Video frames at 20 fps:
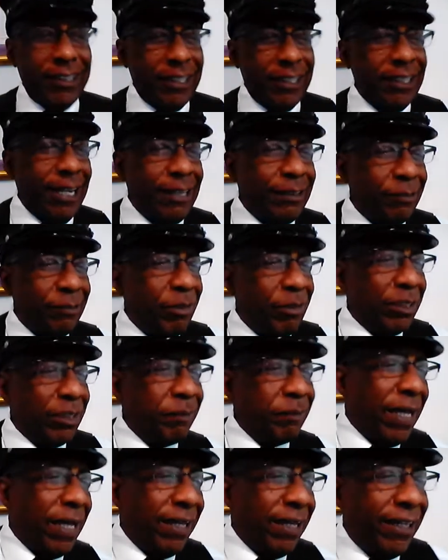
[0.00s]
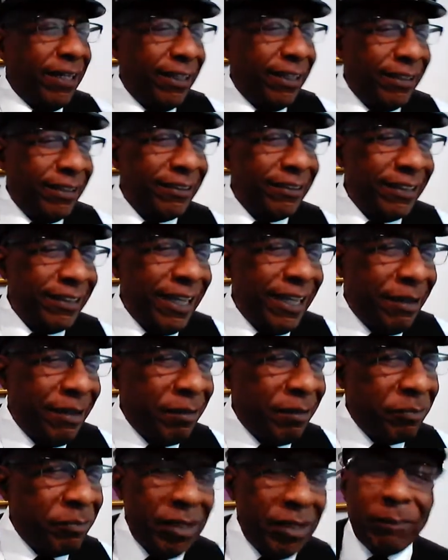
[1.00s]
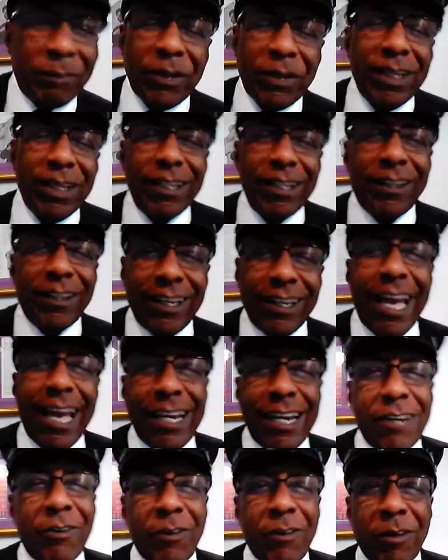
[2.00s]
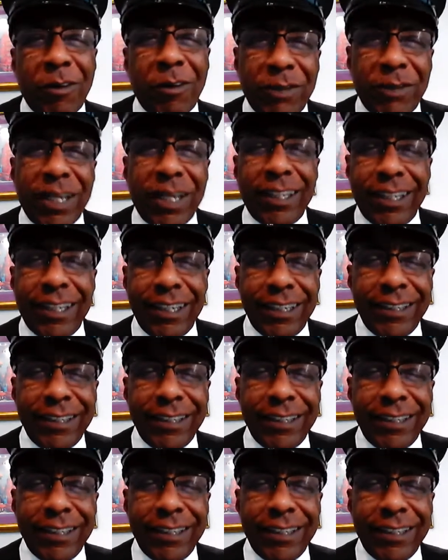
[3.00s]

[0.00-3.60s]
that's much better. Put a little light on it, brother.